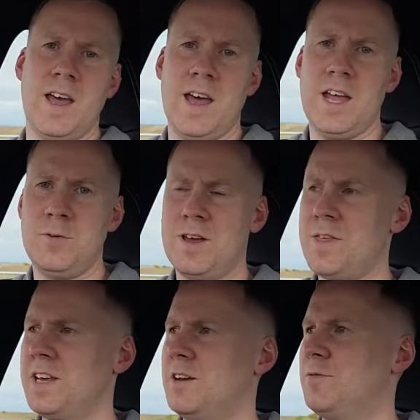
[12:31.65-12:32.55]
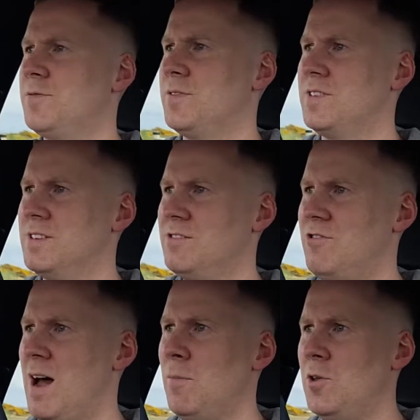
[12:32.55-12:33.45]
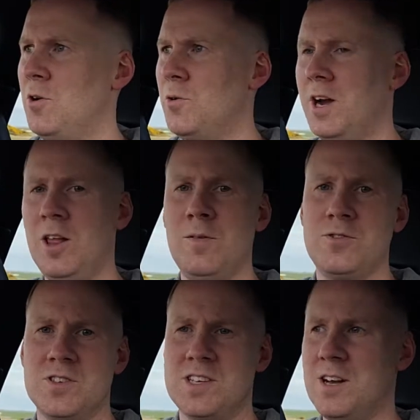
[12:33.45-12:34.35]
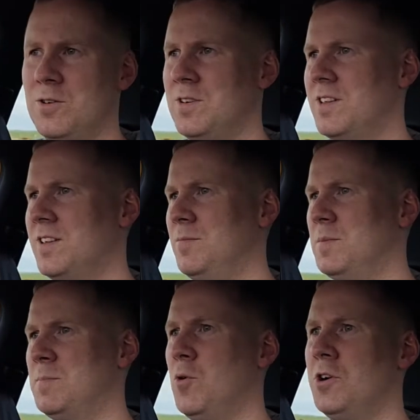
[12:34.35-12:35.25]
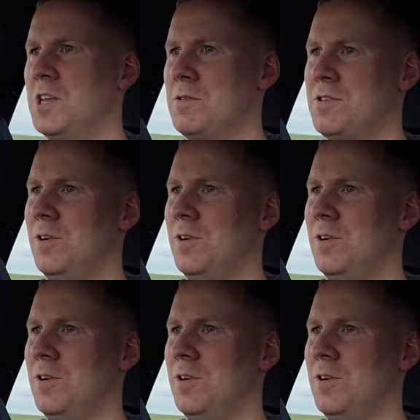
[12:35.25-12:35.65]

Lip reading: Anyway, I think I've rambled on quite enough just now. I'm going to be boring you with all